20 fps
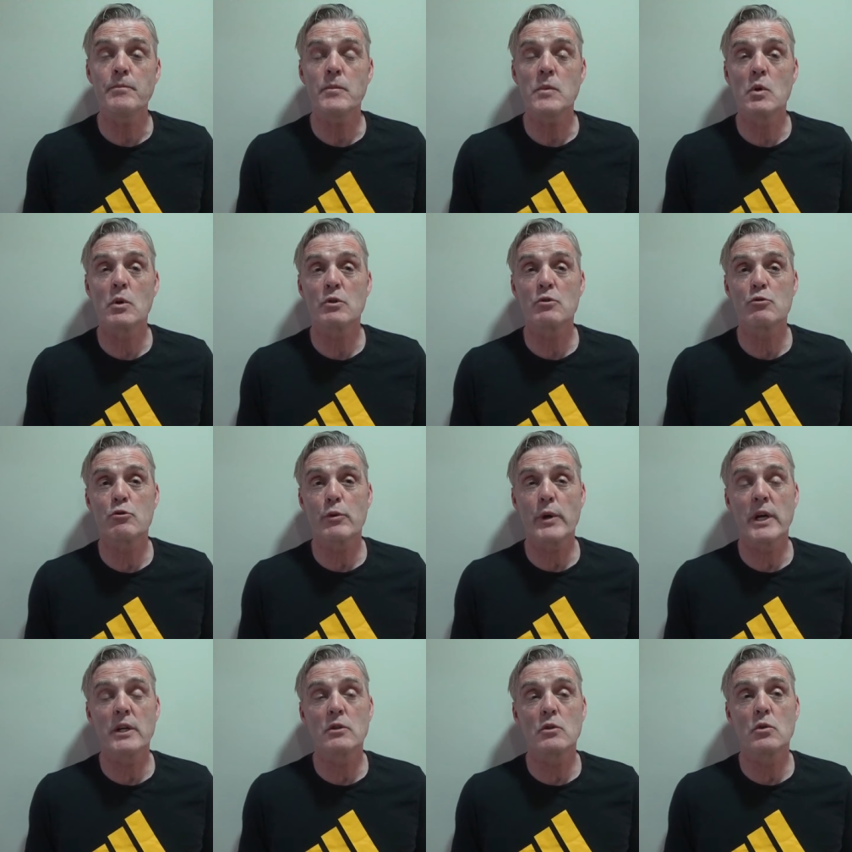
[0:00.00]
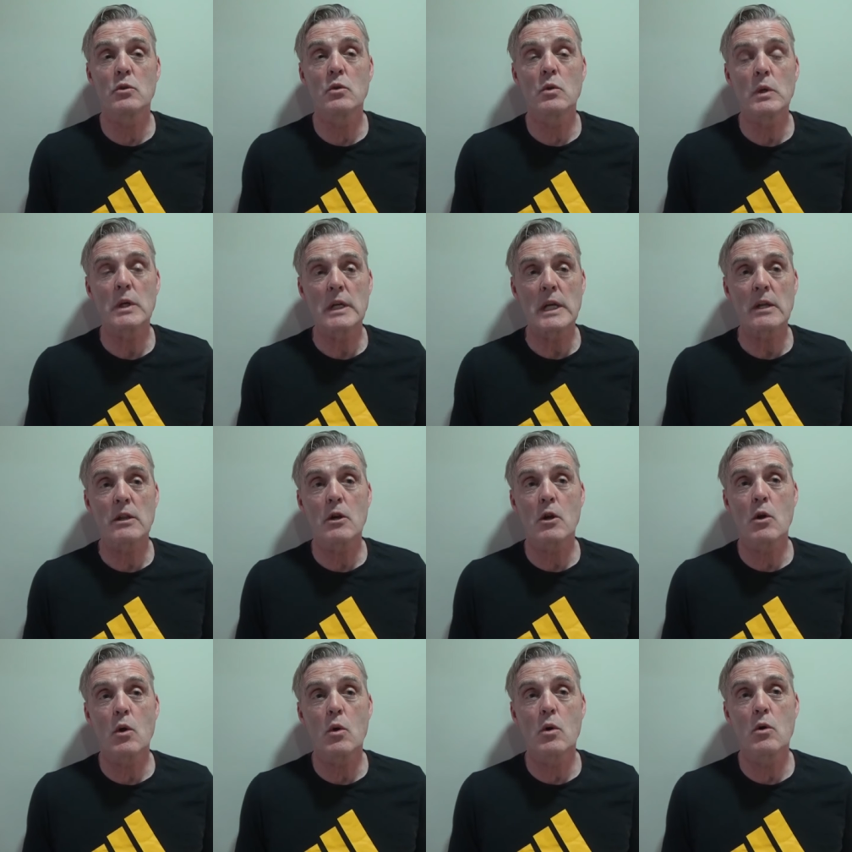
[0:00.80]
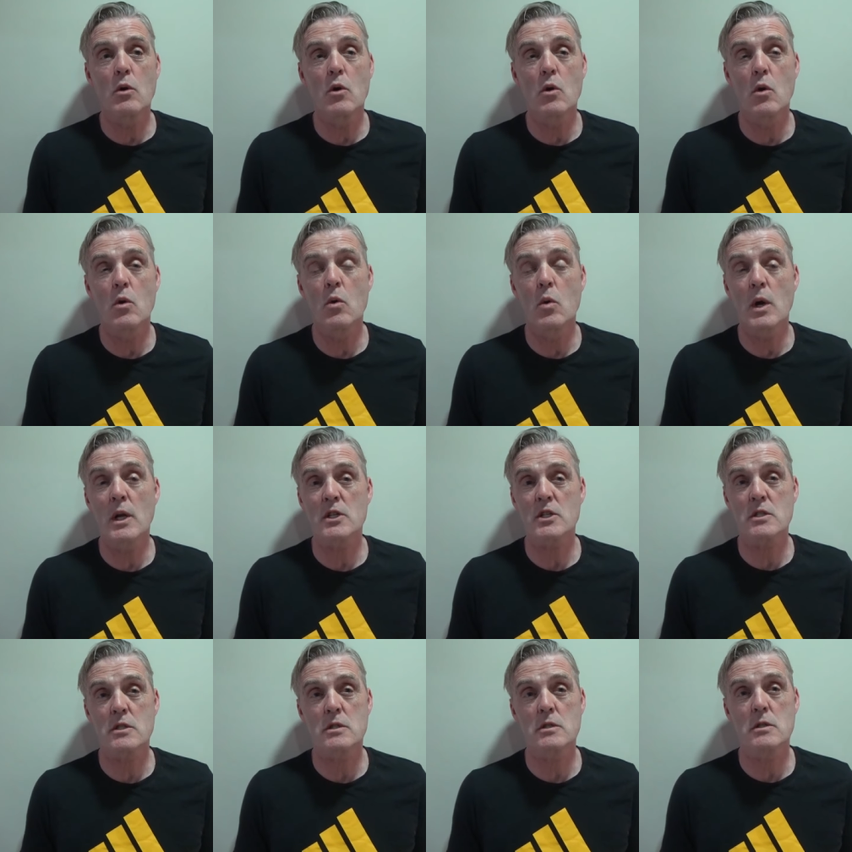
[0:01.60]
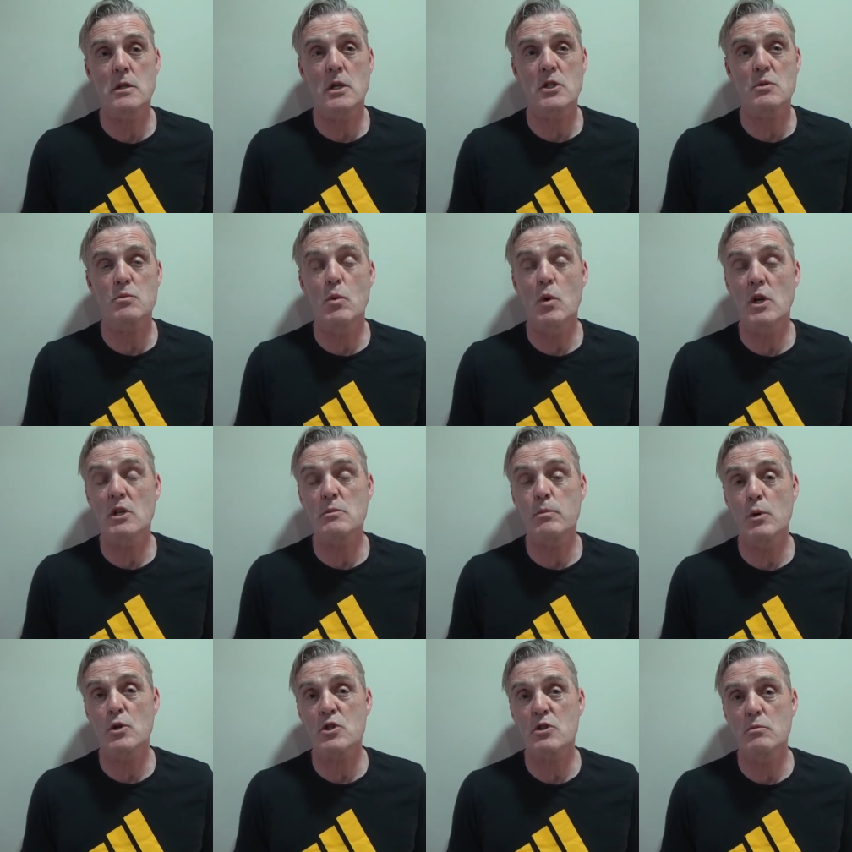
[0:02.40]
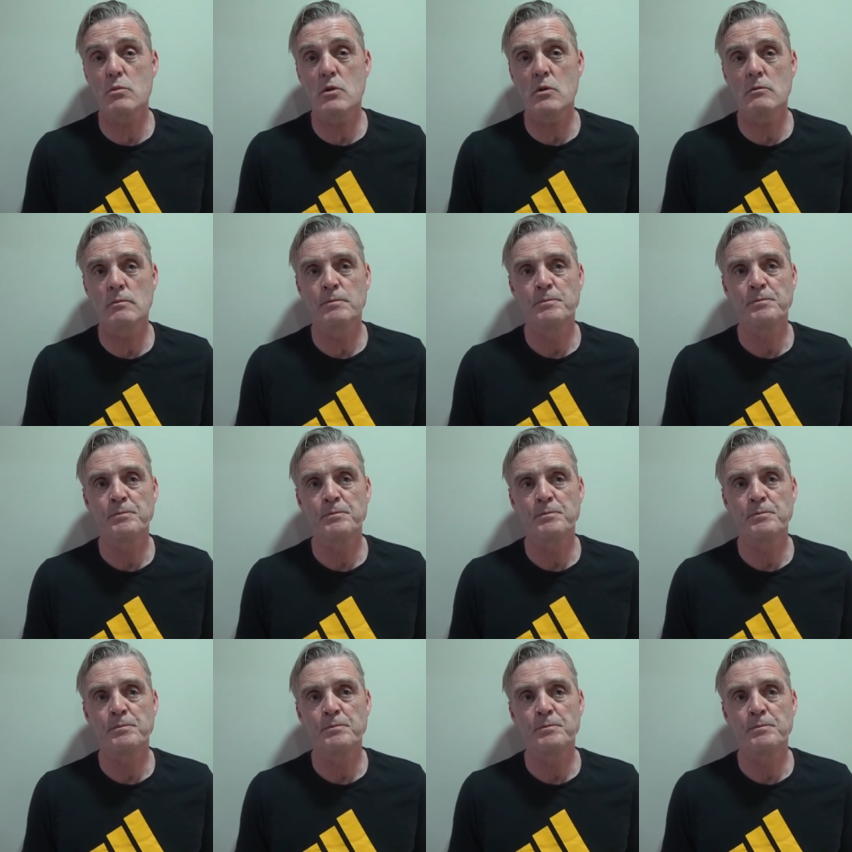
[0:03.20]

You're trying right. to get the goal as, as small as possible.